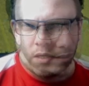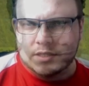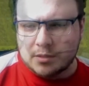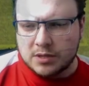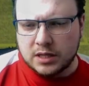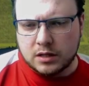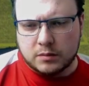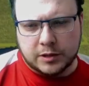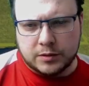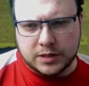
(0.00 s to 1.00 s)
Something that the
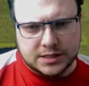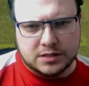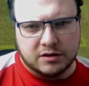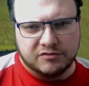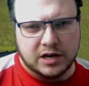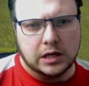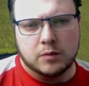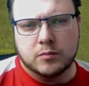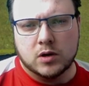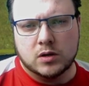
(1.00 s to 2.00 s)
balloon list is going to find a lot
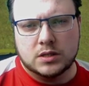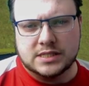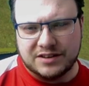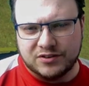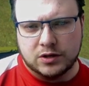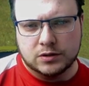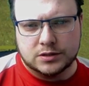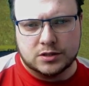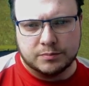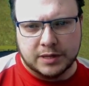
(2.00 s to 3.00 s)
more difficult
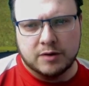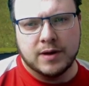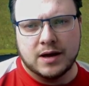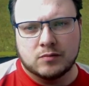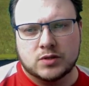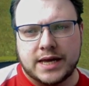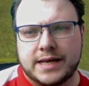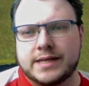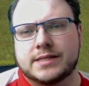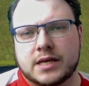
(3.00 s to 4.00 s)
to play around
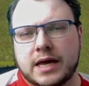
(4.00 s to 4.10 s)
is